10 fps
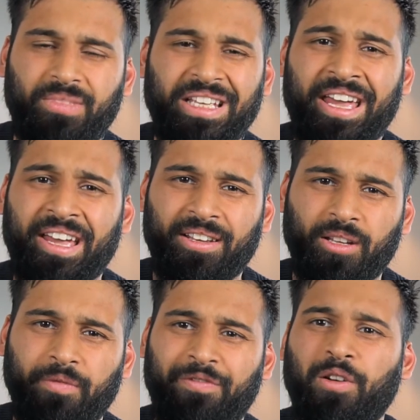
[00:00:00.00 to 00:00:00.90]
and
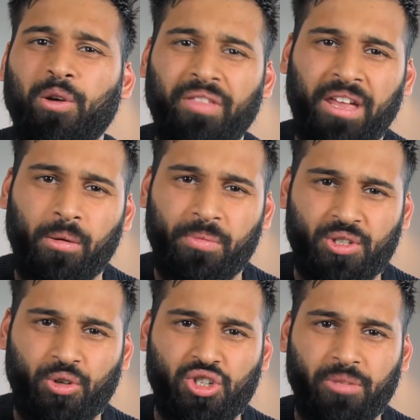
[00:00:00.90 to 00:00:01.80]
um, follow them on
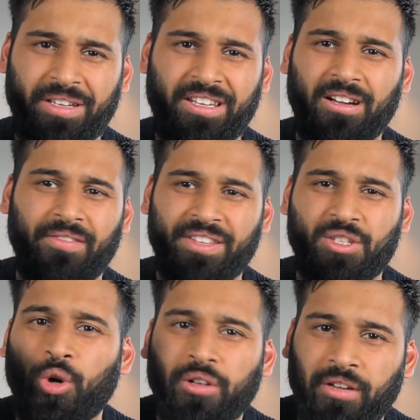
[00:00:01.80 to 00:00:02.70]
social media. That's
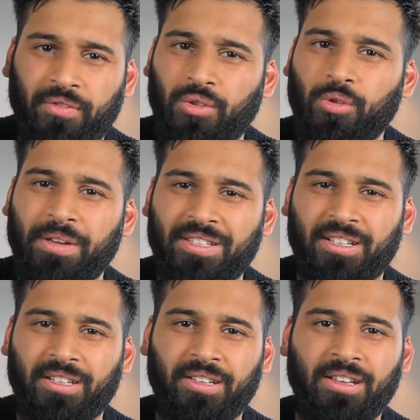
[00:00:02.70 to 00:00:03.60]
all you have to do
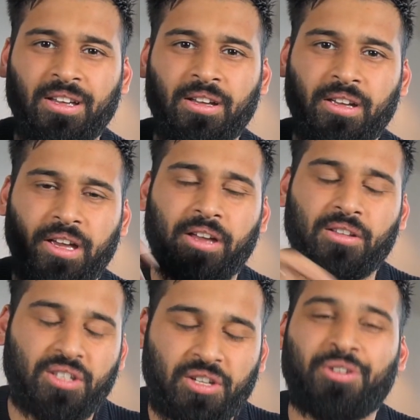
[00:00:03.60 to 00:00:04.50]
basically,
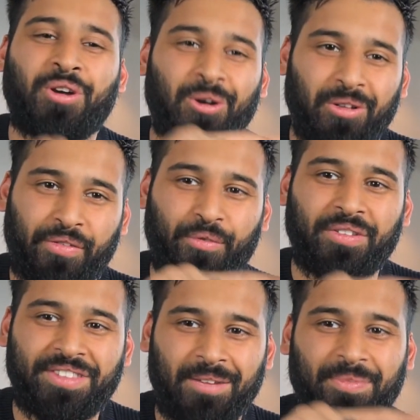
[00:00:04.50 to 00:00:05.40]
and scroll through
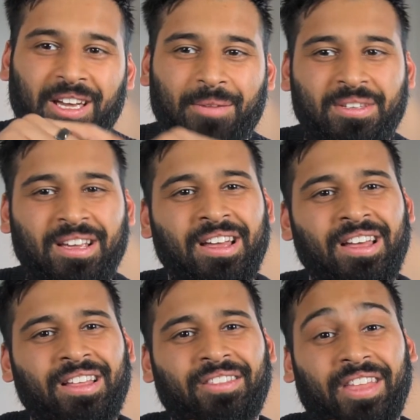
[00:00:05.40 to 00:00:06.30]
it sometimes.
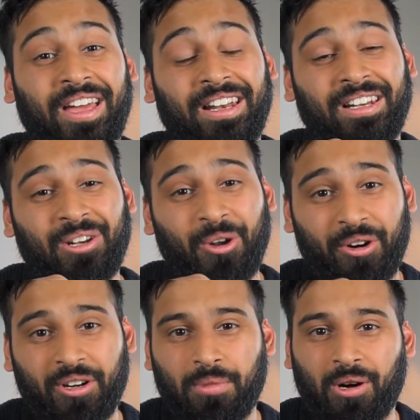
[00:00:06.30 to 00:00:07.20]
Then
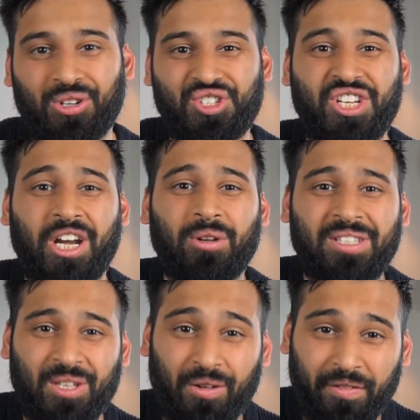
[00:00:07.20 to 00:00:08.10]
learn about general
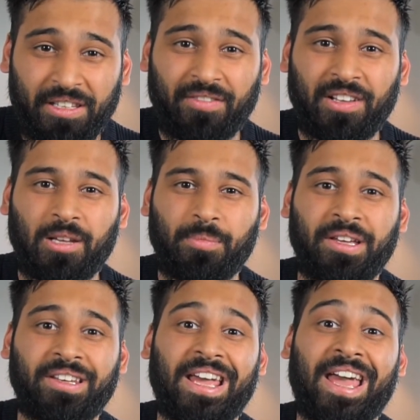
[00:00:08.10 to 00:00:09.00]
software
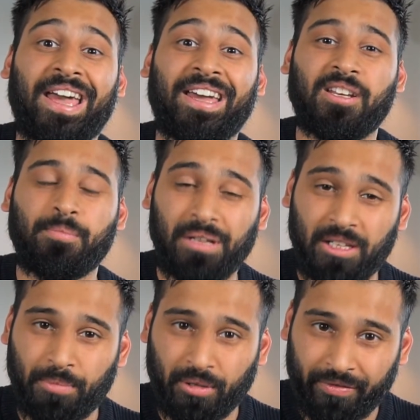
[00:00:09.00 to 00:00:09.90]
development and build
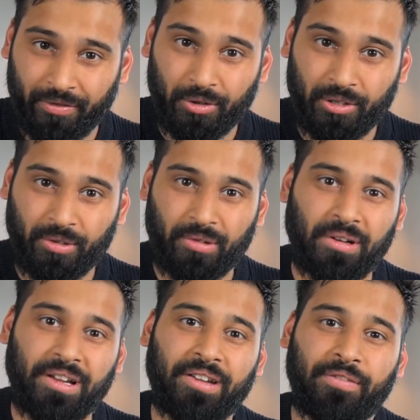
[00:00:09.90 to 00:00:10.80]
a portfolio.
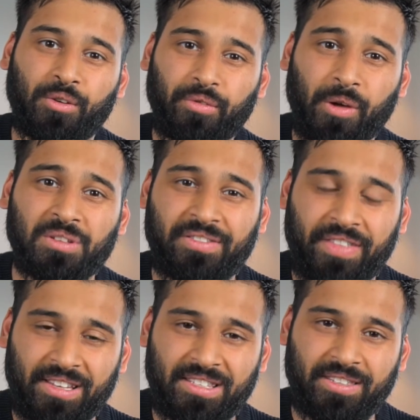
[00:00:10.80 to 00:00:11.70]
If you do those
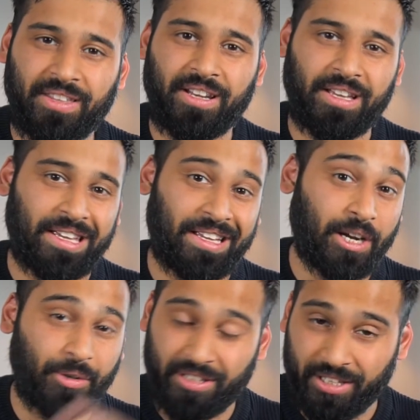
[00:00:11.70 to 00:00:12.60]
things, then I can
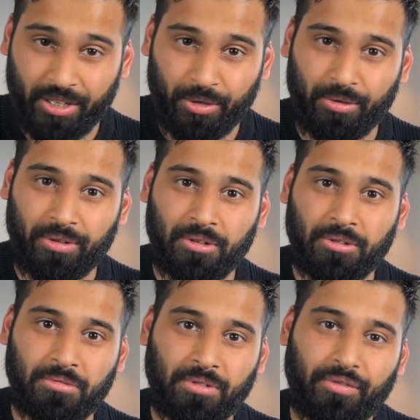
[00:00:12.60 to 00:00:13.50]
guarantee you,
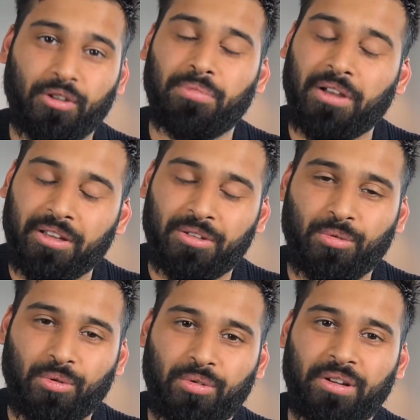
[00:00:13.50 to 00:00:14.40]
if you apply
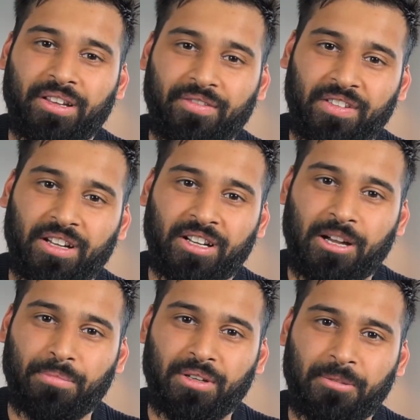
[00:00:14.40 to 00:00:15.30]
to a V R
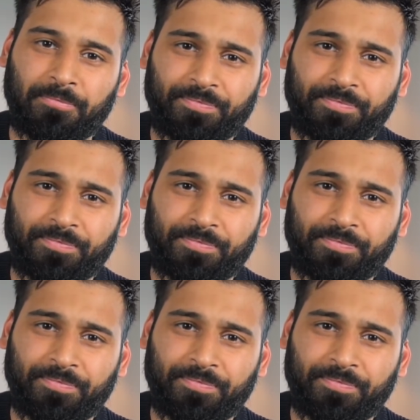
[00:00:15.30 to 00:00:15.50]
company